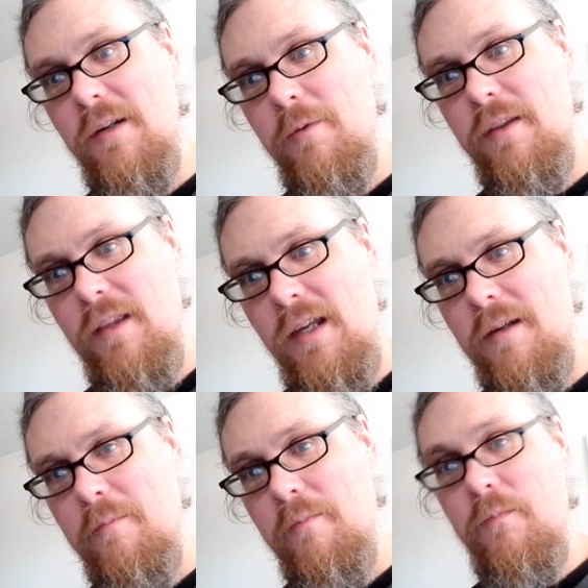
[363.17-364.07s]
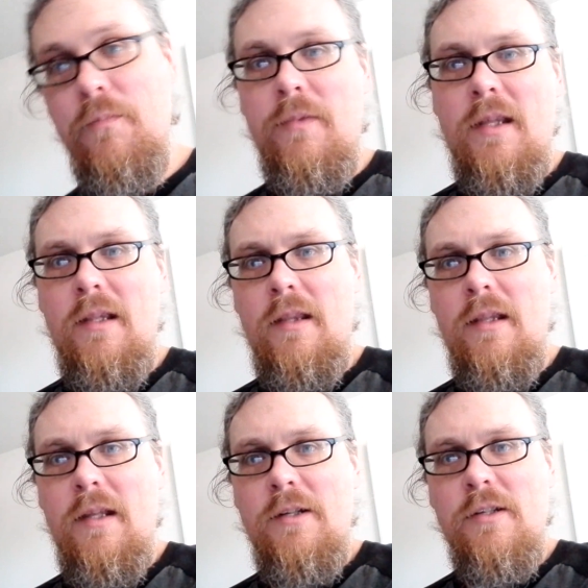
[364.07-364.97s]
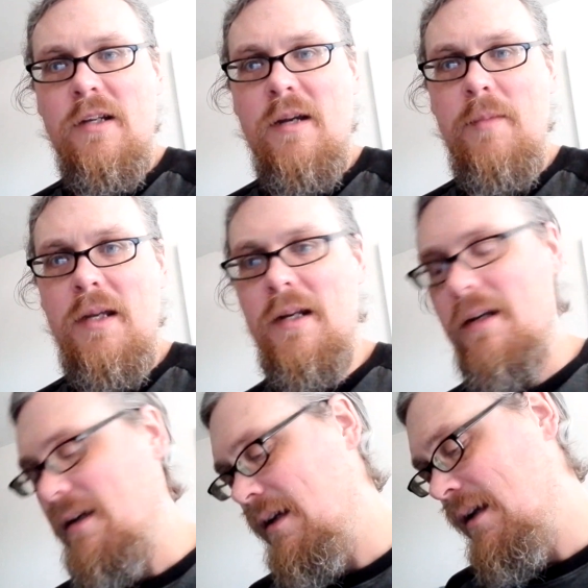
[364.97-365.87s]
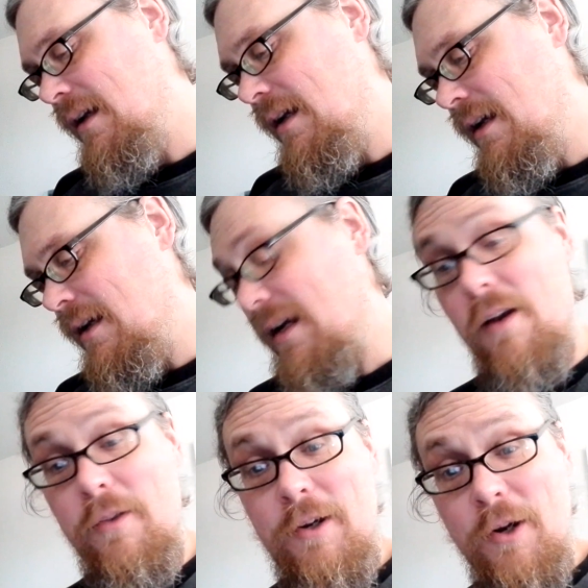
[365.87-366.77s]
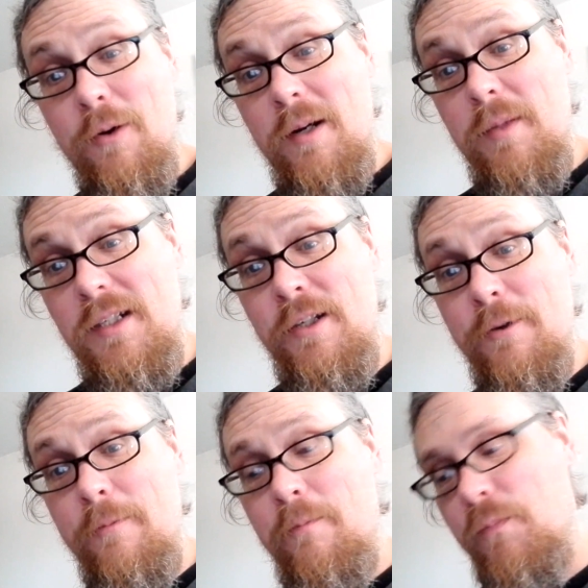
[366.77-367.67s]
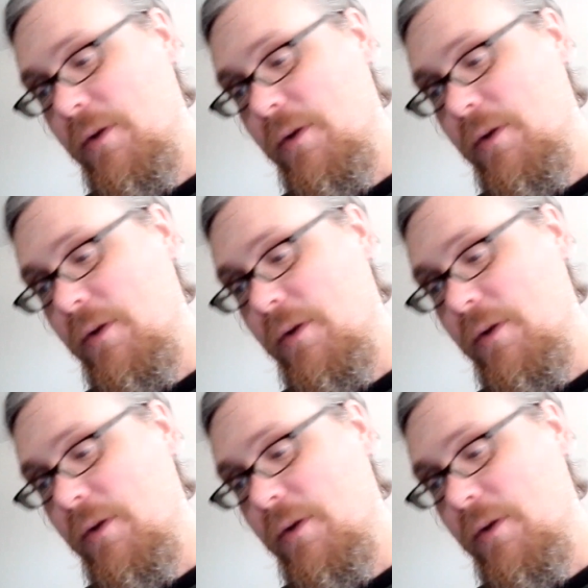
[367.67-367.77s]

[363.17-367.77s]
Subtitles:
with them, then they just come in and now they're your enemy too.